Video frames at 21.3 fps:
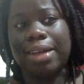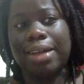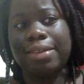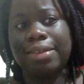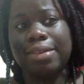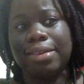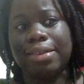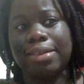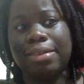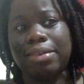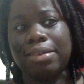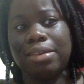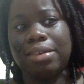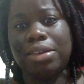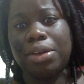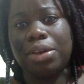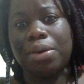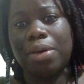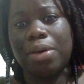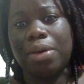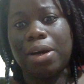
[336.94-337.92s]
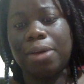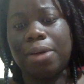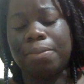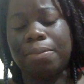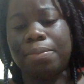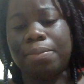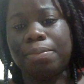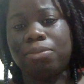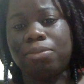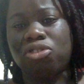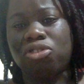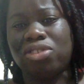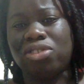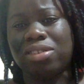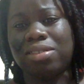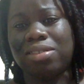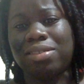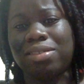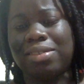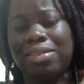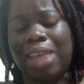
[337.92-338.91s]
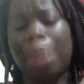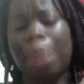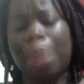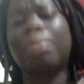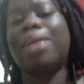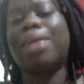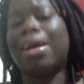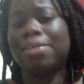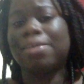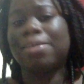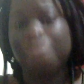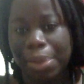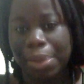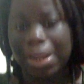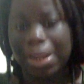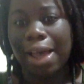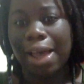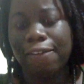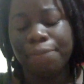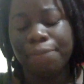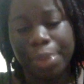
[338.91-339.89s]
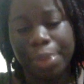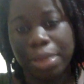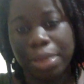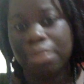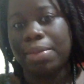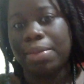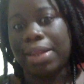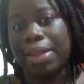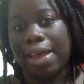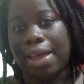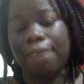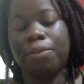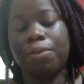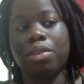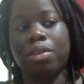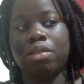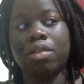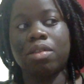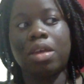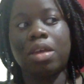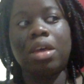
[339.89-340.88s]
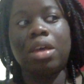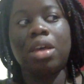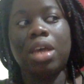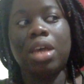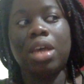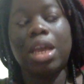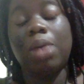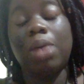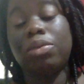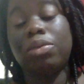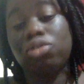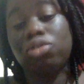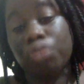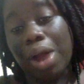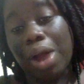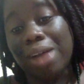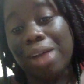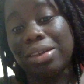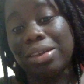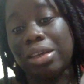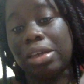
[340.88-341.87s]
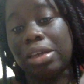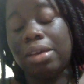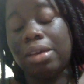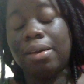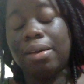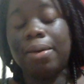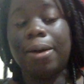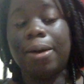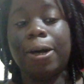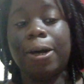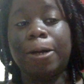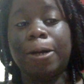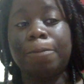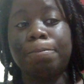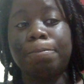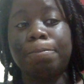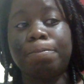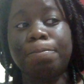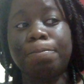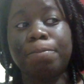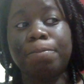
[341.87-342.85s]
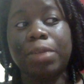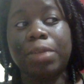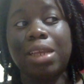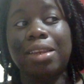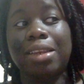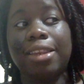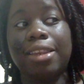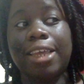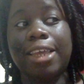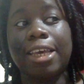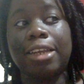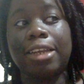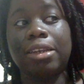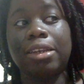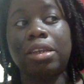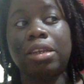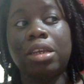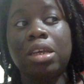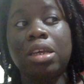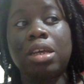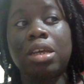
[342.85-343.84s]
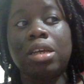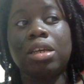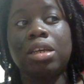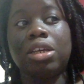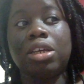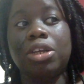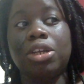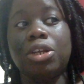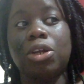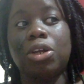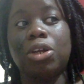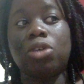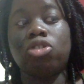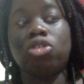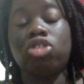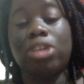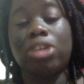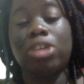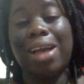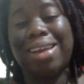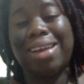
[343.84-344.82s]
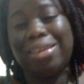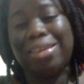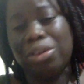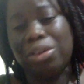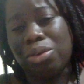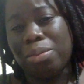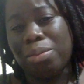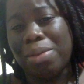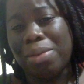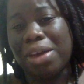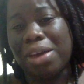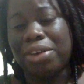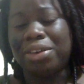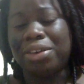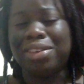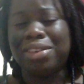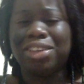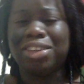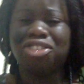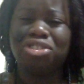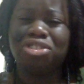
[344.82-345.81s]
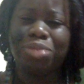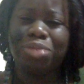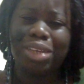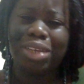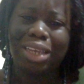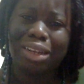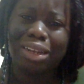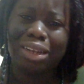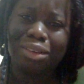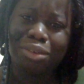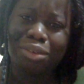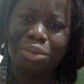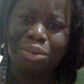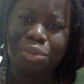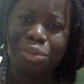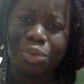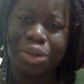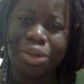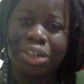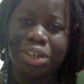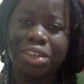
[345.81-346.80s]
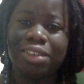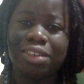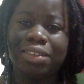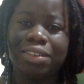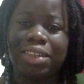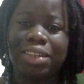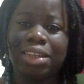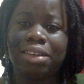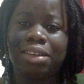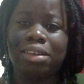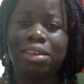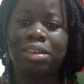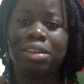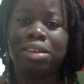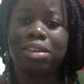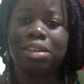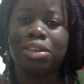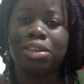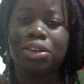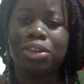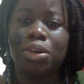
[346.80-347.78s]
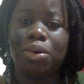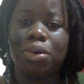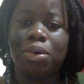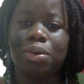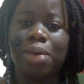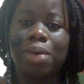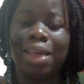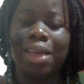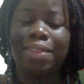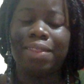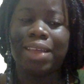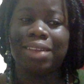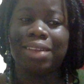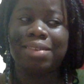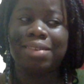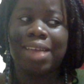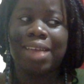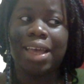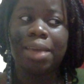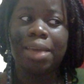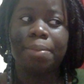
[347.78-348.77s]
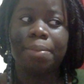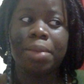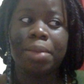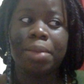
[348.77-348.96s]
to, you know, just stabilize my life, because my life was, it was rocky. And then, you know, she got a little better, and then she would get a little worse. And, you know, at that time,